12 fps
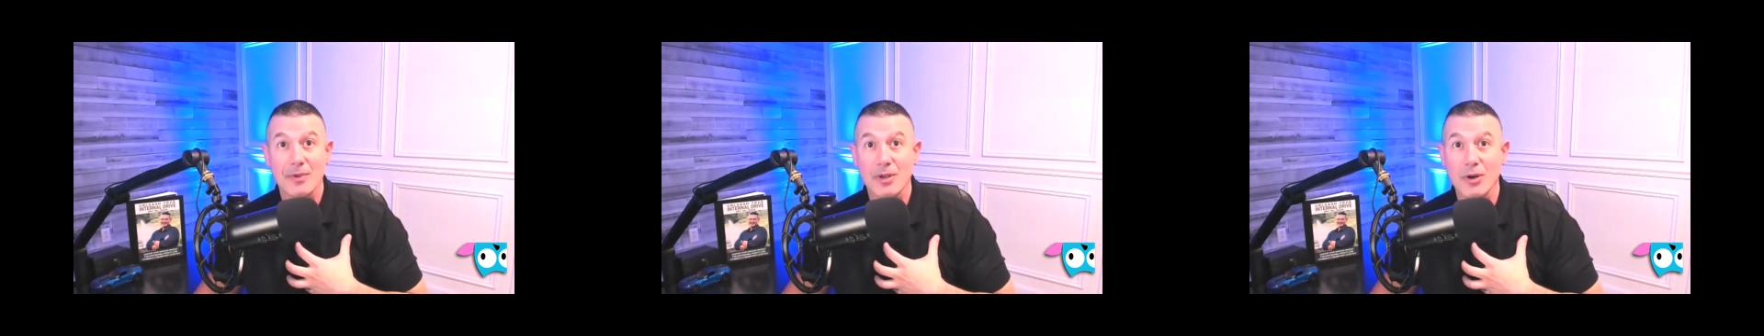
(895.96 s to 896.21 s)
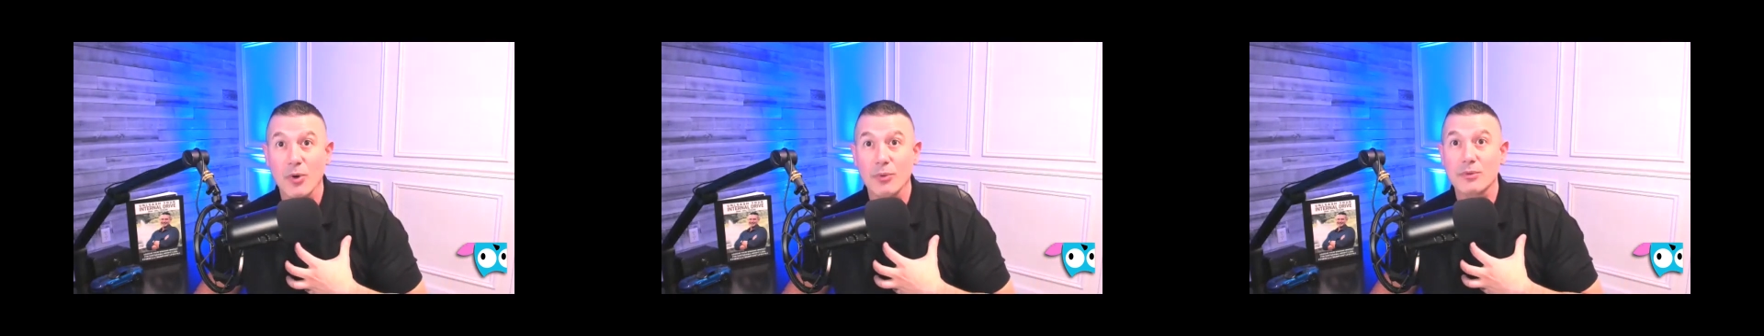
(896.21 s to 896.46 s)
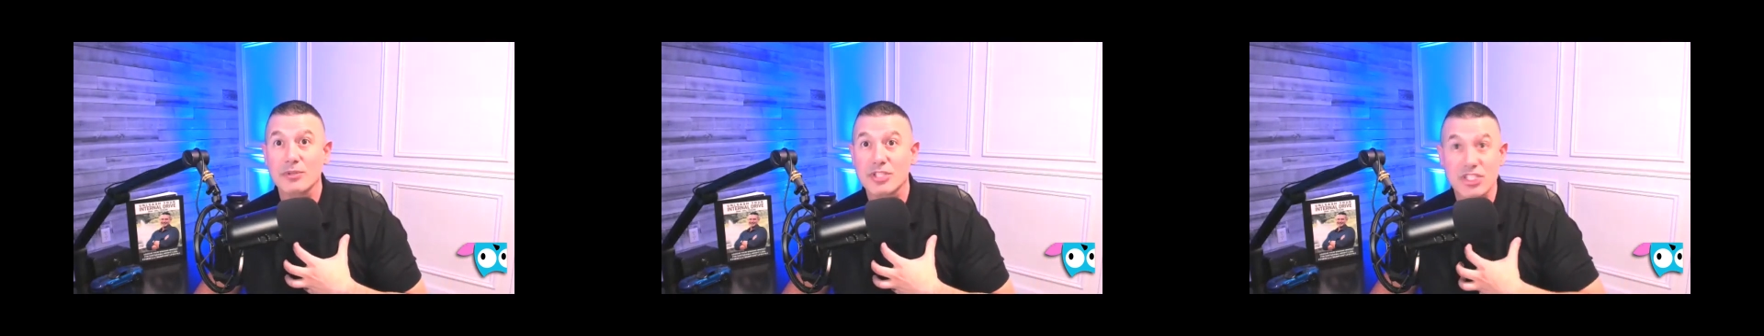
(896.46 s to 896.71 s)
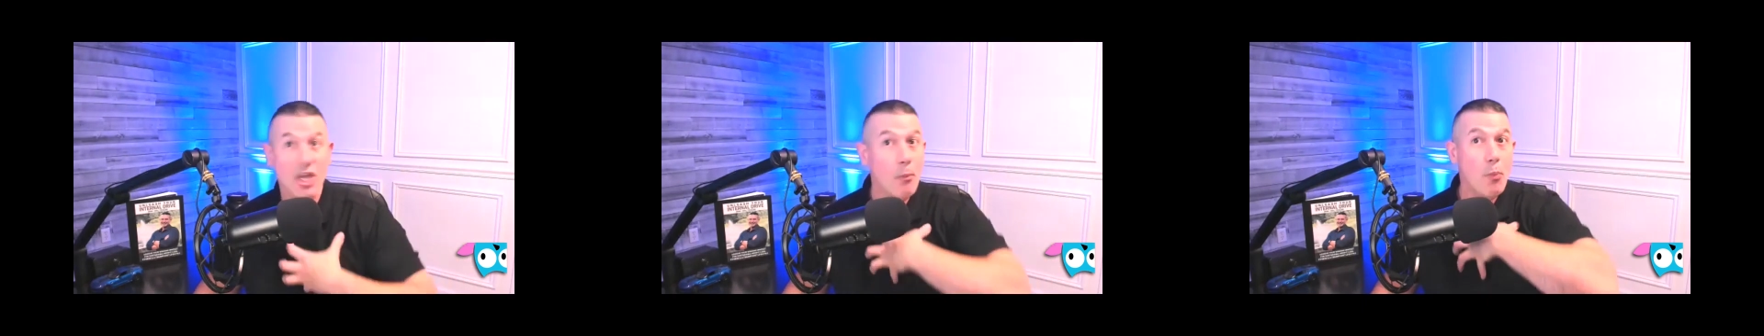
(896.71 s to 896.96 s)
you know,
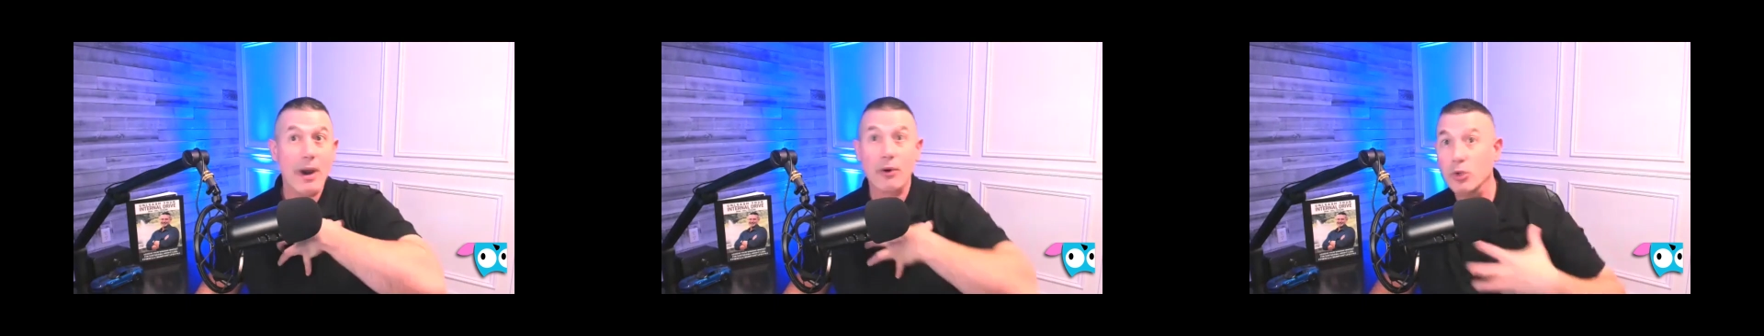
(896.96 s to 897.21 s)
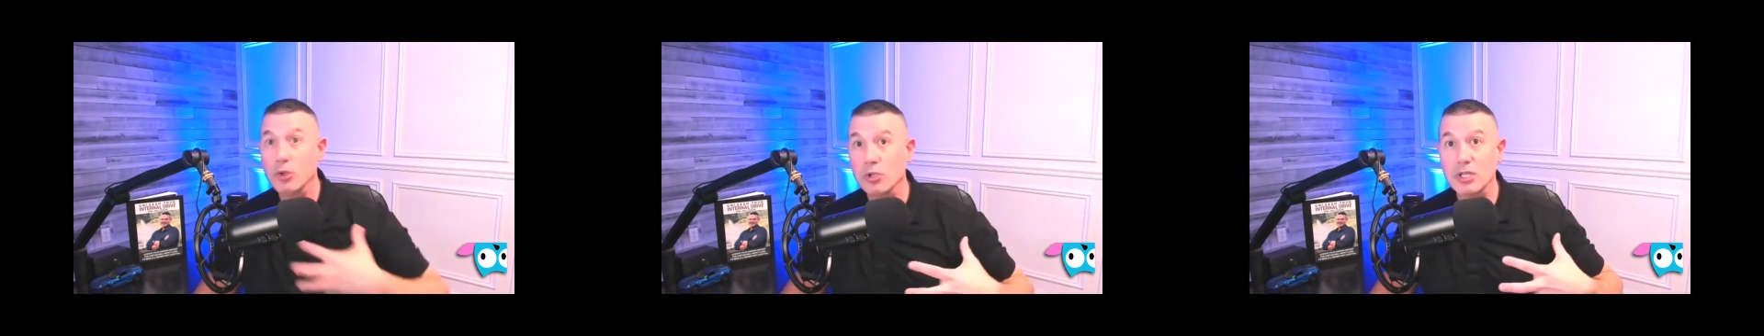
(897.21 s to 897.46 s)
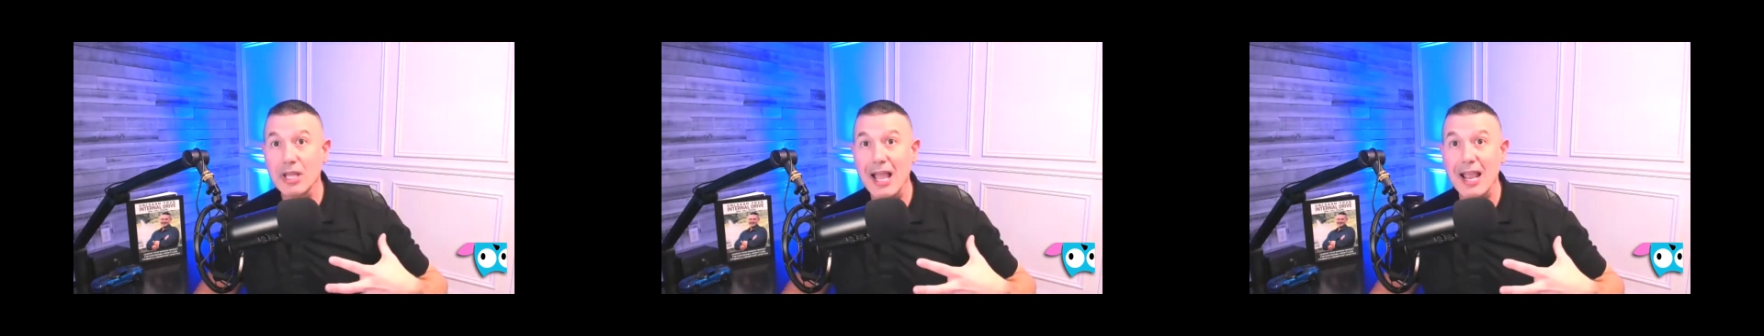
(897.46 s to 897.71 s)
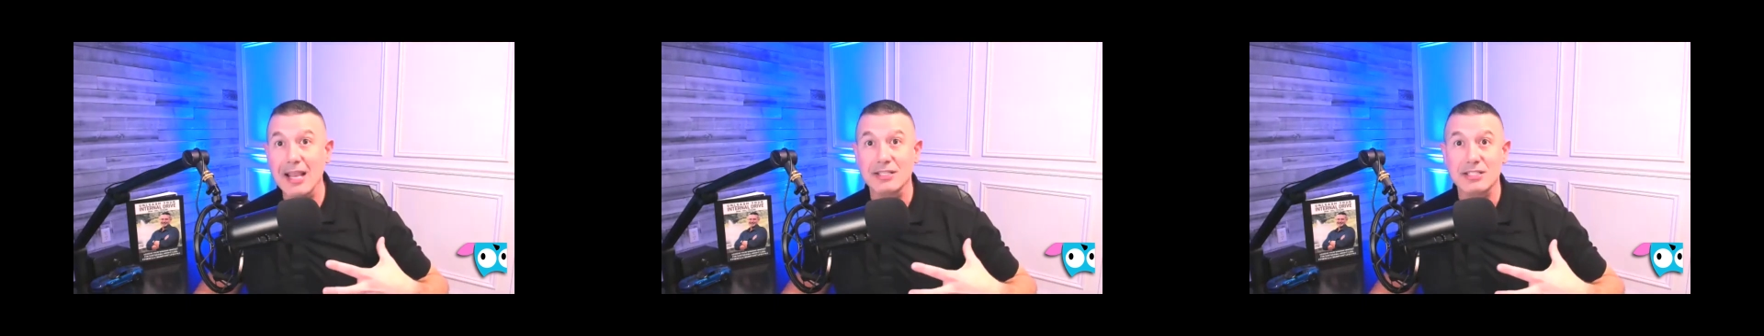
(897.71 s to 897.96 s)
somewhere along the
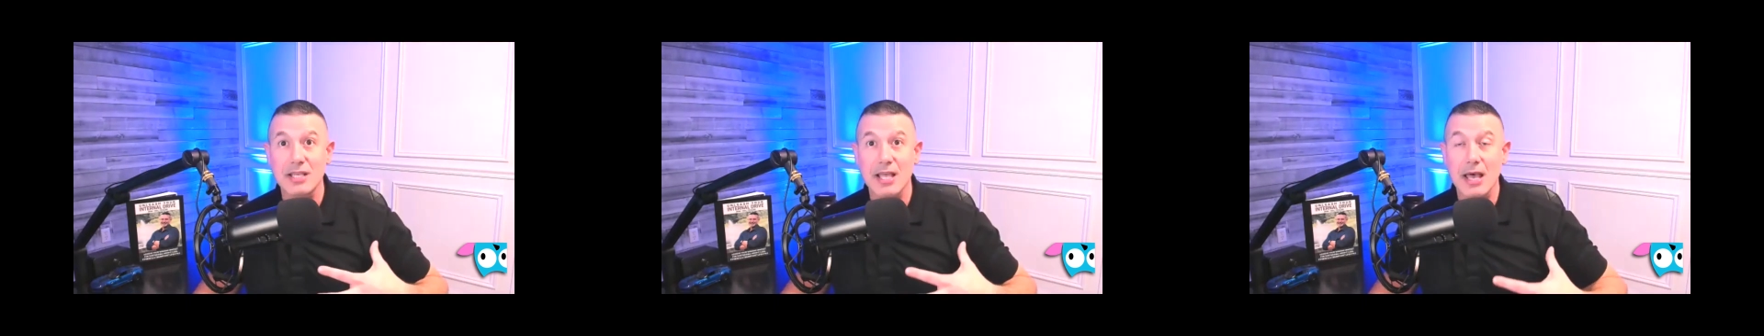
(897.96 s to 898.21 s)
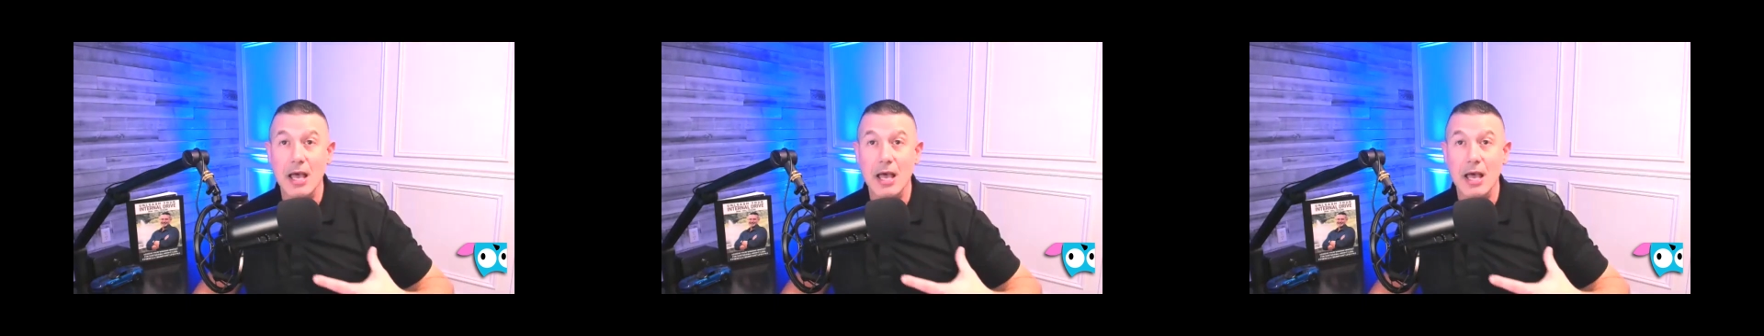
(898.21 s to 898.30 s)
lines.